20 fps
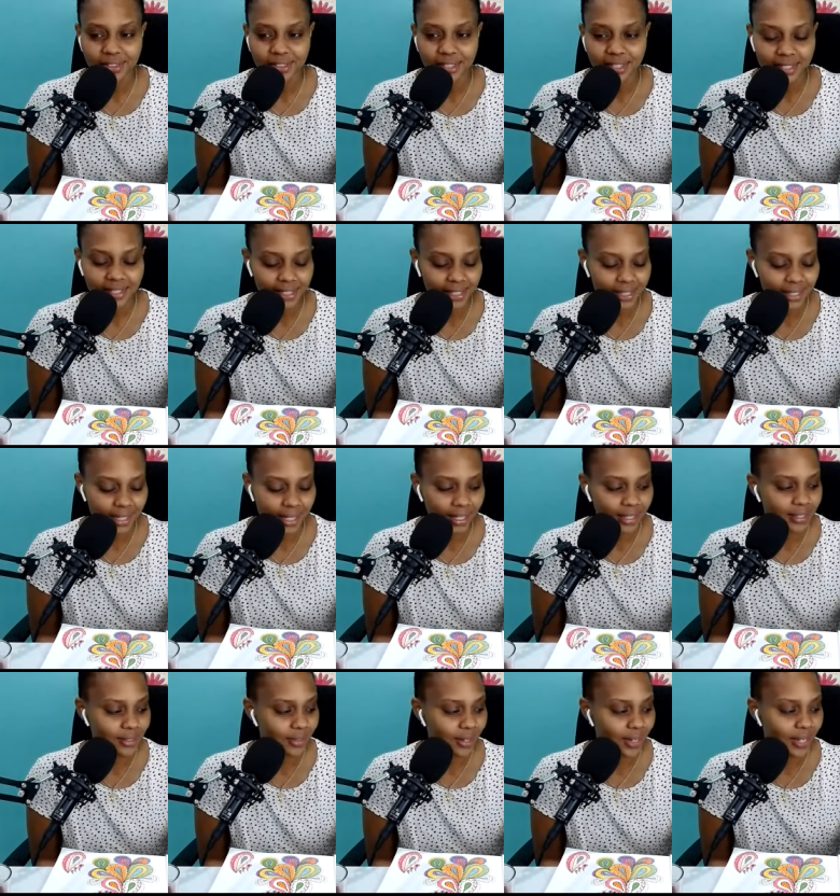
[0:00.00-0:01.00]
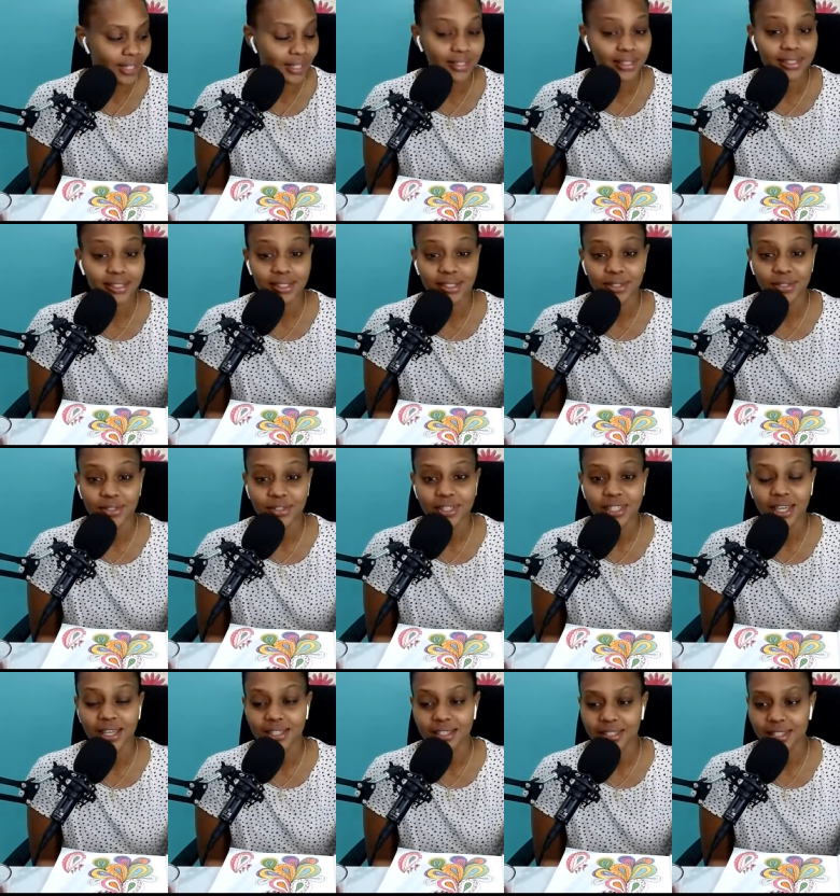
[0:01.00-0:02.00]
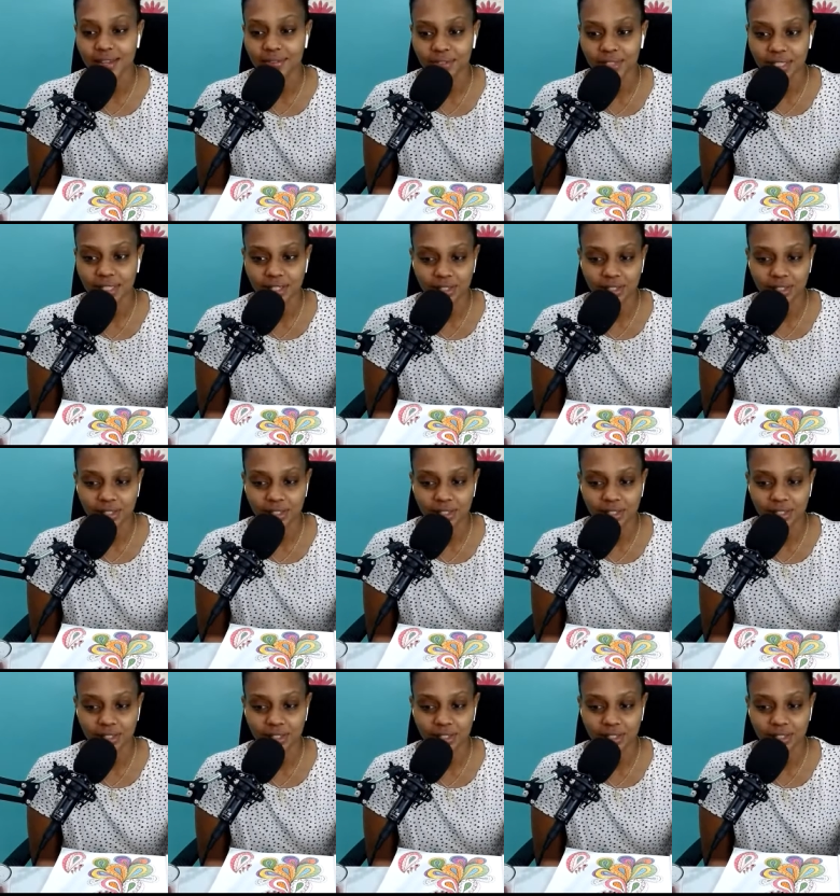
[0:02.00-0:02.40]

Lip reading: He's 6, right? So yeah, Sevi,